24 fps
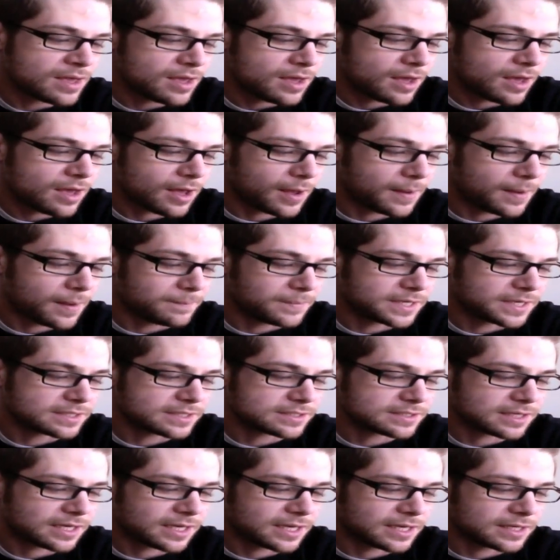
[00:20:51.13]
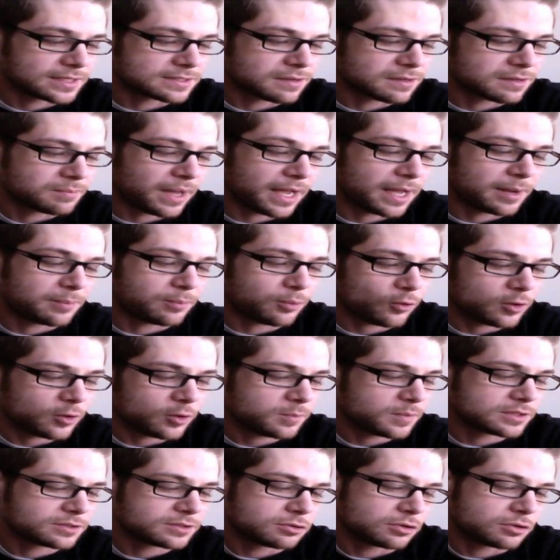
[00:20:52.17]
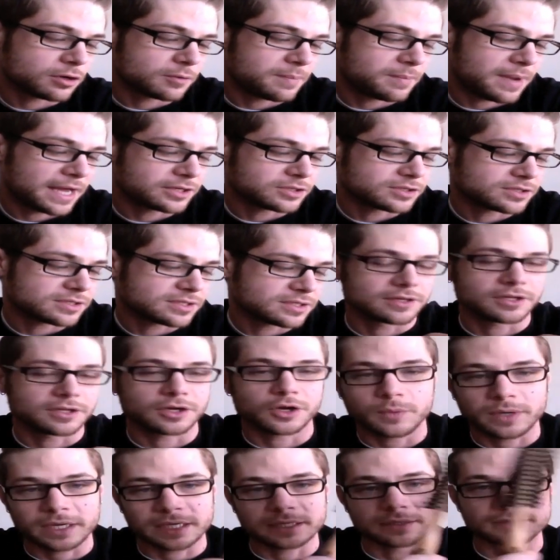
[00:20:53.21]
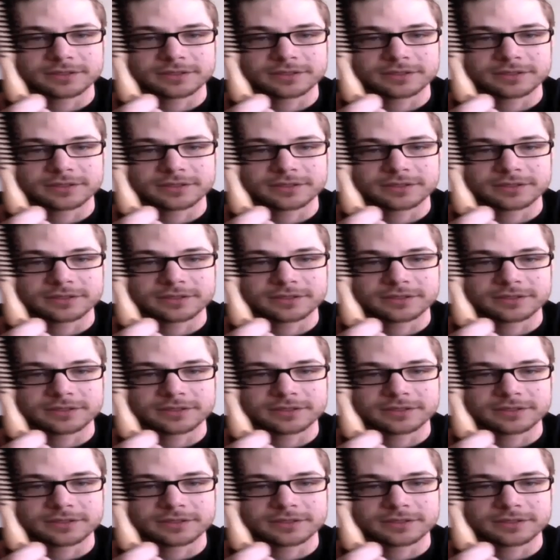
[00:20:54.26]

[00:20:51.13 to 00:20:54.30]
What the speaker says: But it says, by appointment to Her Majesty the Queen.